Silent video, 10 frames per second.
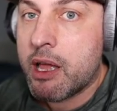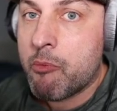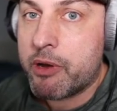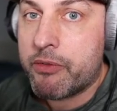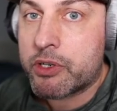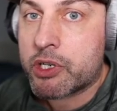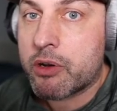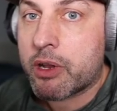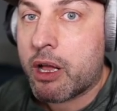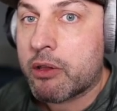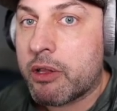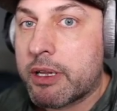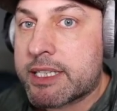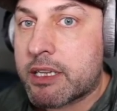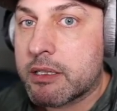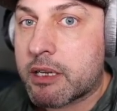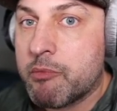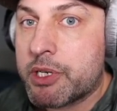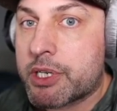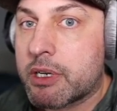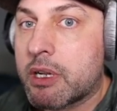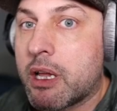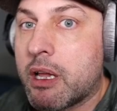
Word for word: But if you're trying to calculate a sales commission,